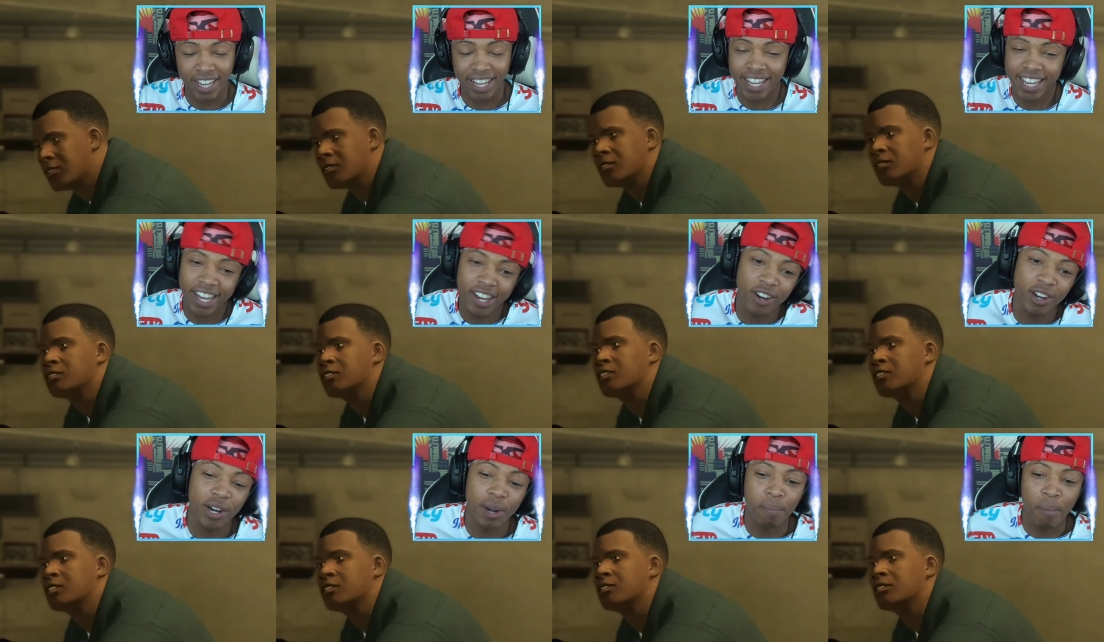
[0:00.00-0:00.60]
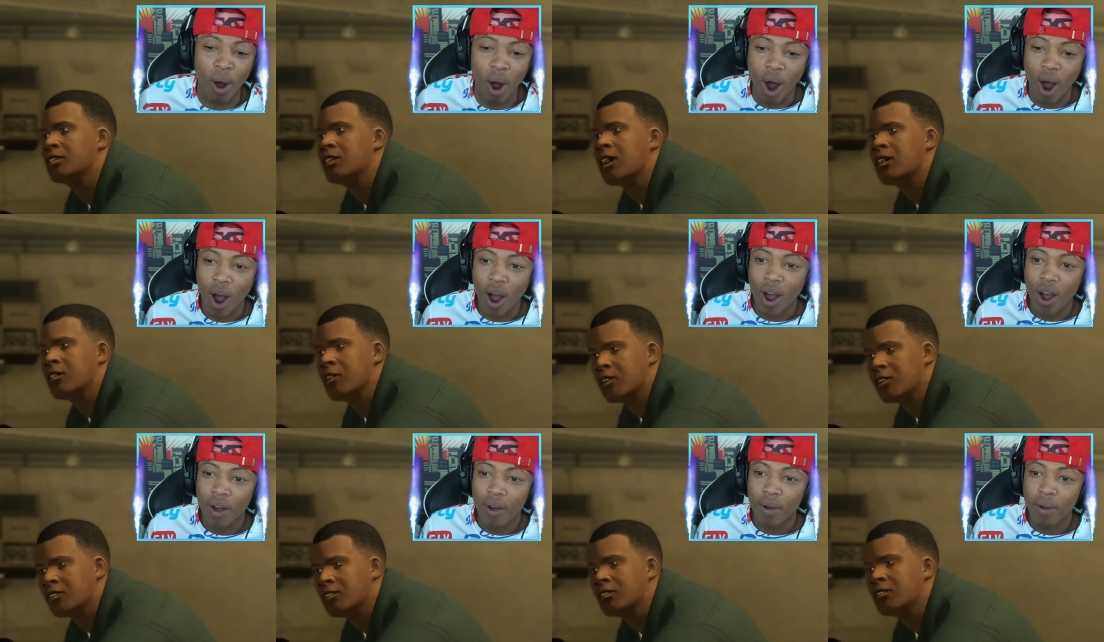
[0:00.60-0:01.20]
Speaker 1: go killed away.
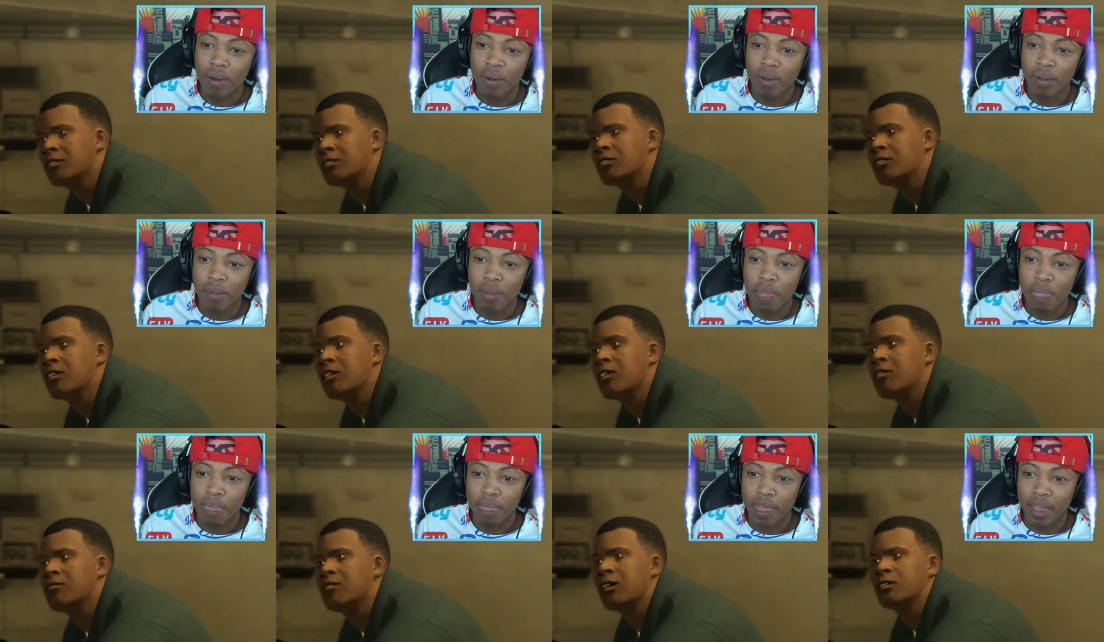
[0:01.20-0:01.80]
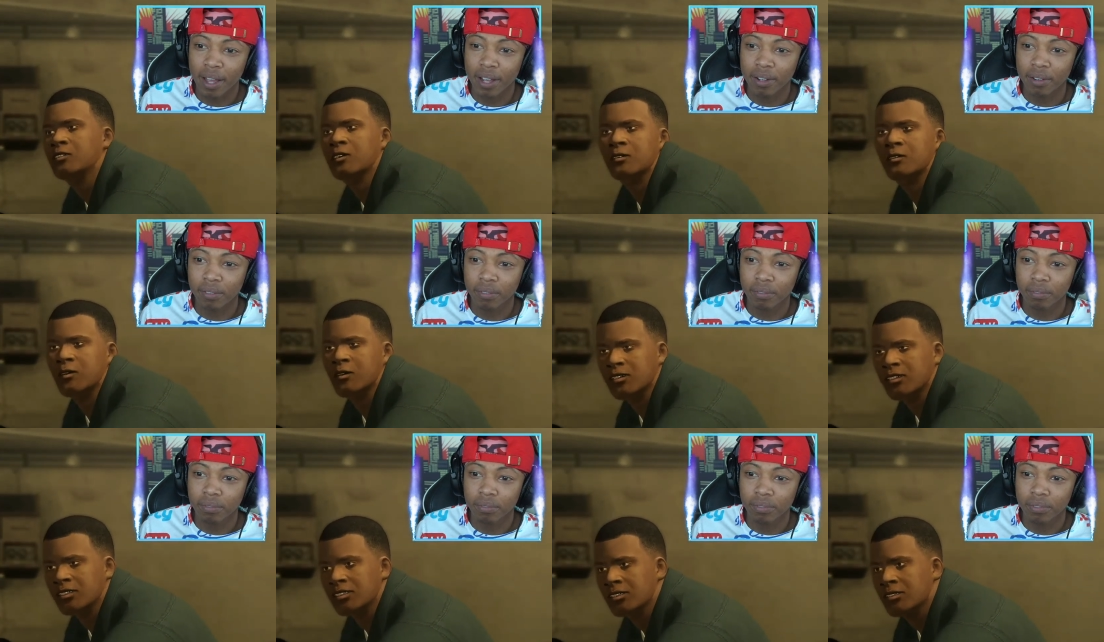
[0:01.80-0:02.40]
See? Hey, let me
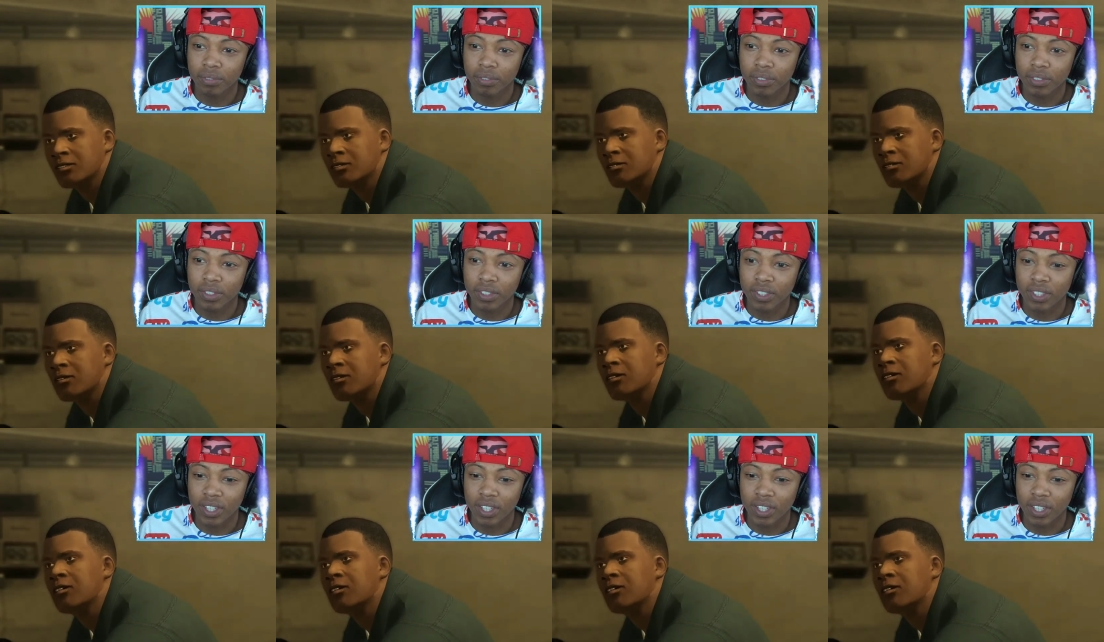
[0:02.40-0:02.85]
deal with this.